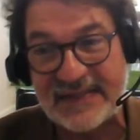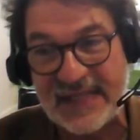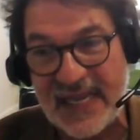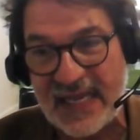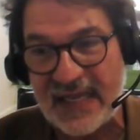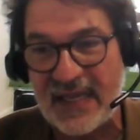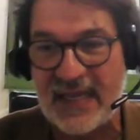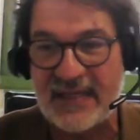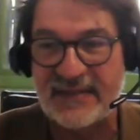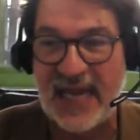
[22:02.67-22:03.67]
see
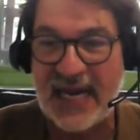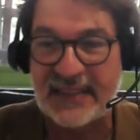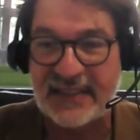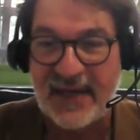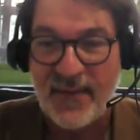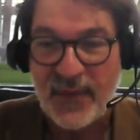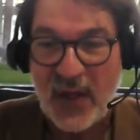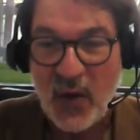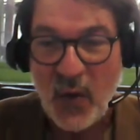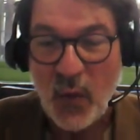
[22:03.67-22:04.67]
is that
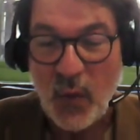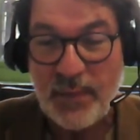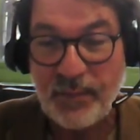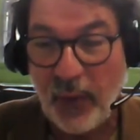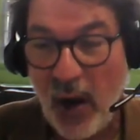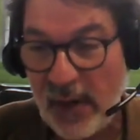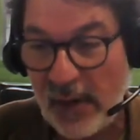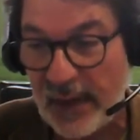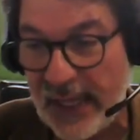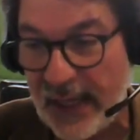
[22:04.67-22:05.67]
we
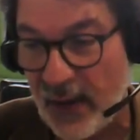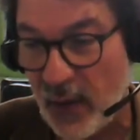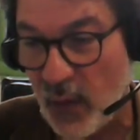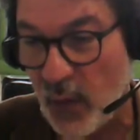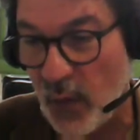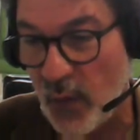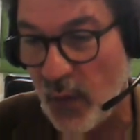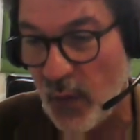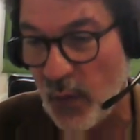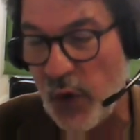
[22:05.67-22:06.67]
probably
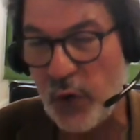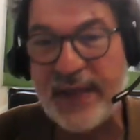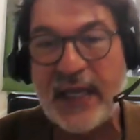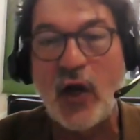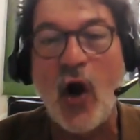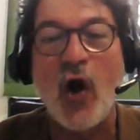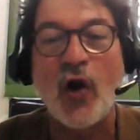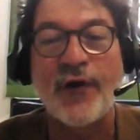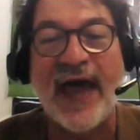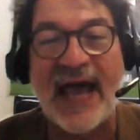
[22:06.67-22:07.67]
will be
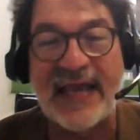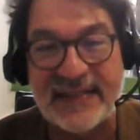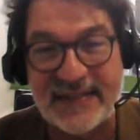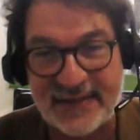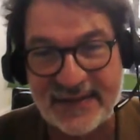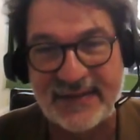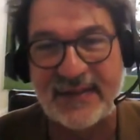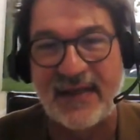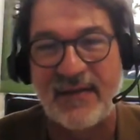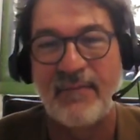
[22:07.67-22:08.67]
colonized
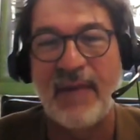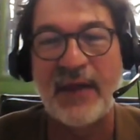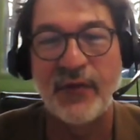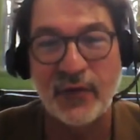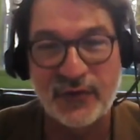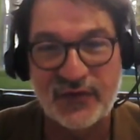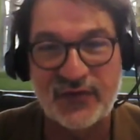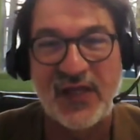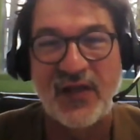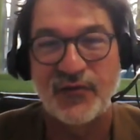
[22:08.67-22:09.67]
by
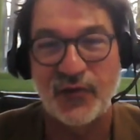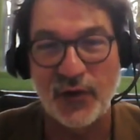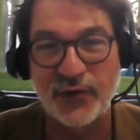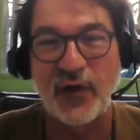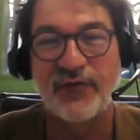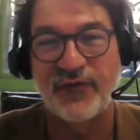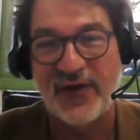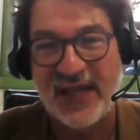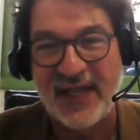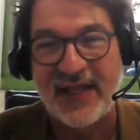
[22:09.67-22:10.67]
those sort of
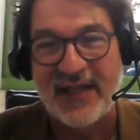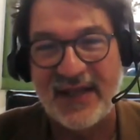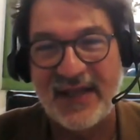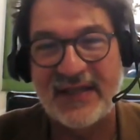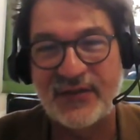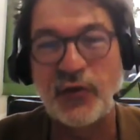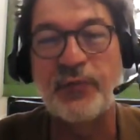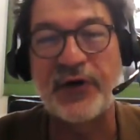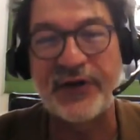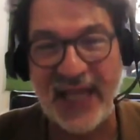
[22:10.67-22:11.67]

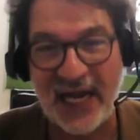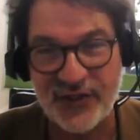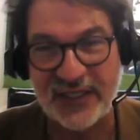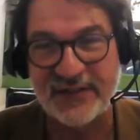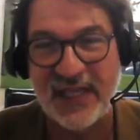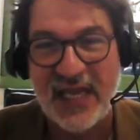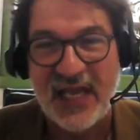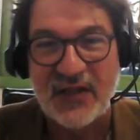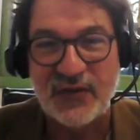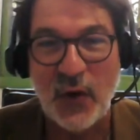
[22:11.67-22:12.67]
super intelligence.
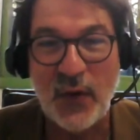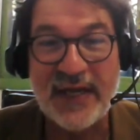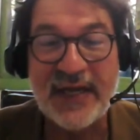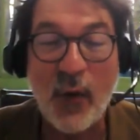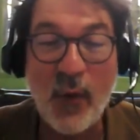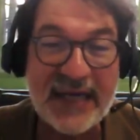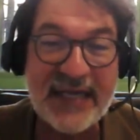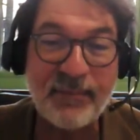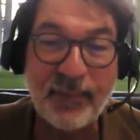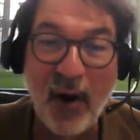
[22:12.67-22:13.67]
So in a way
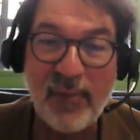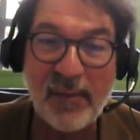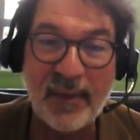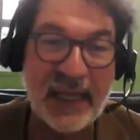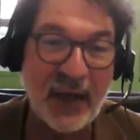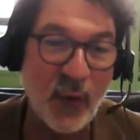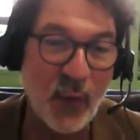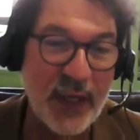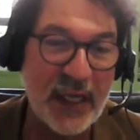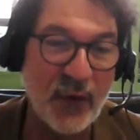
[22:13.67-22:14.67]
that probably
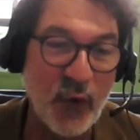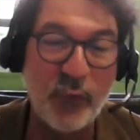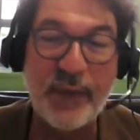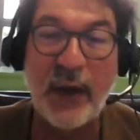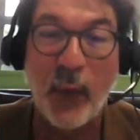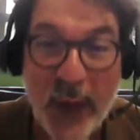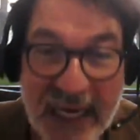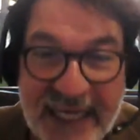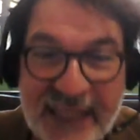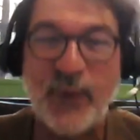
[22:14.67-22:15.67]
we will be
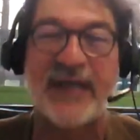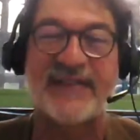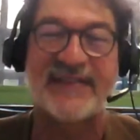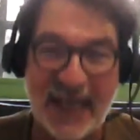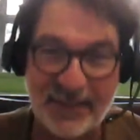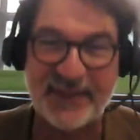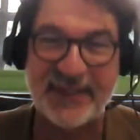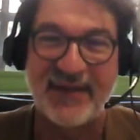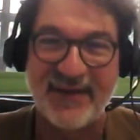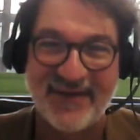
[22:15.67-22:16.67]
willing to
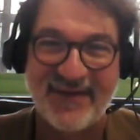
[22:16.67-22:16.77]
accept,